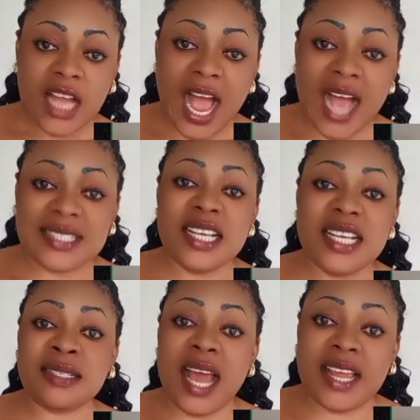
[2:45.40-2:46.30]
As
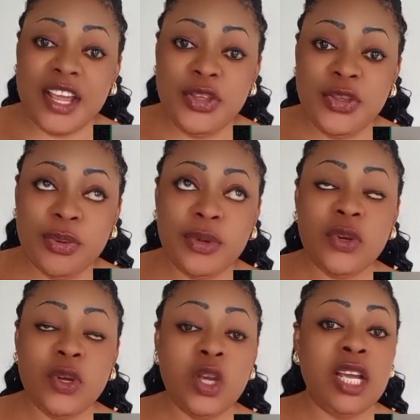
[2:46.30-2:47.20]
he's knacking
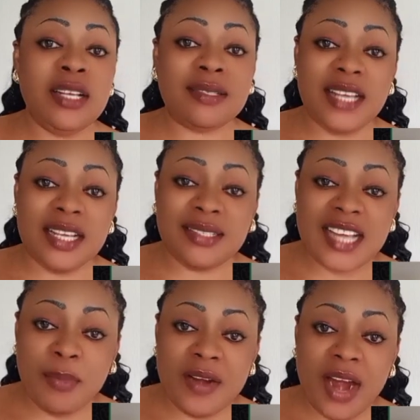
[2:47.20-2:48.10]
you, his CC
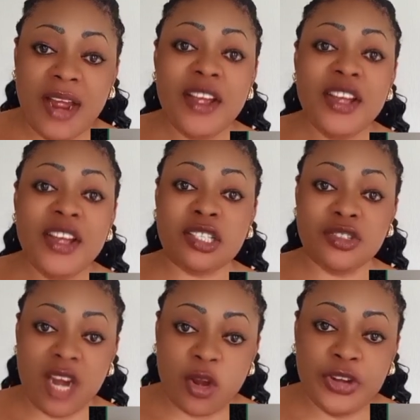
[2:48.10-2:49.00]
camera is
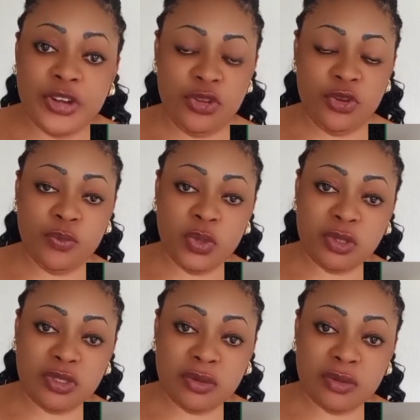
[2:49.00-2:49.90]
recording you
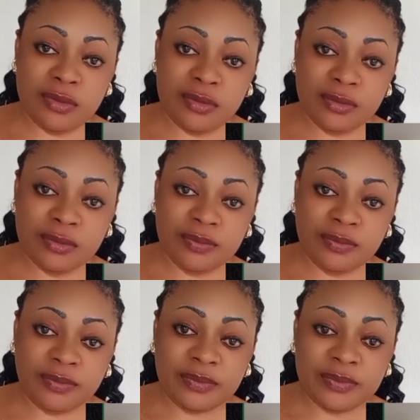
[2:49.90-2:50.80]
both.
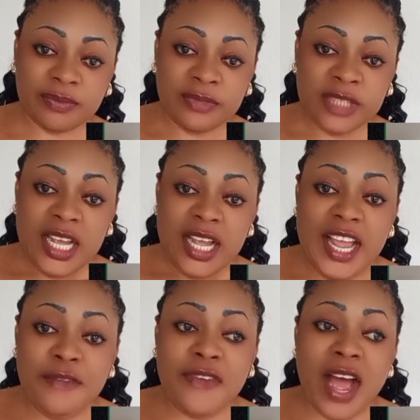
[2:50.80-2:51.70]

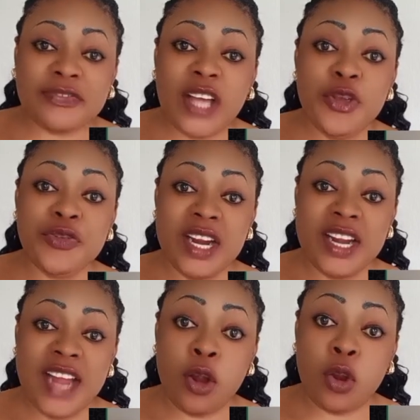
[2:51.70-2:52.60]
If after you
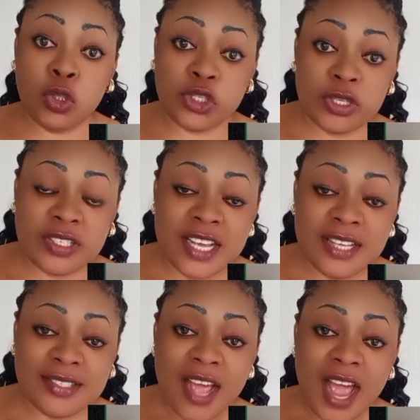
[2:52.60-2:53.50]
regain
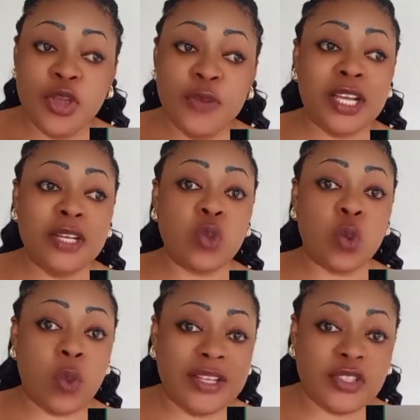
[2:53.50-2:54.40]
consciousness and you begin to
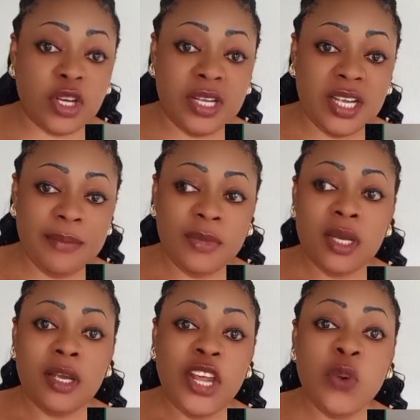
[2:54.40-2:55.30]
question him,
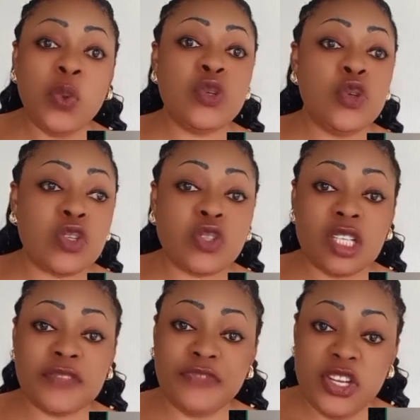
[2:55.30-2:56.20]
he will use
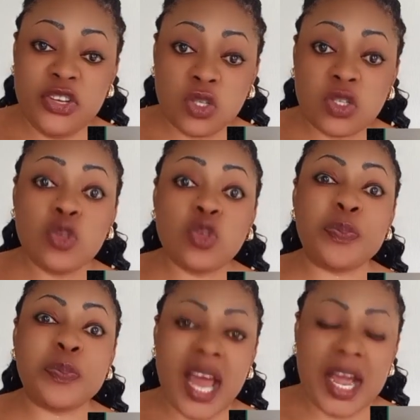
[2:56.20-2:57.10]
those videos to
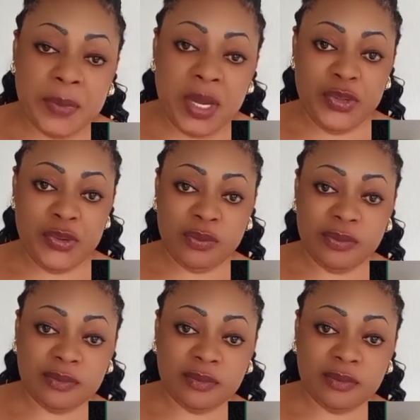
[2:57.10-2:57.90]
blackmail you.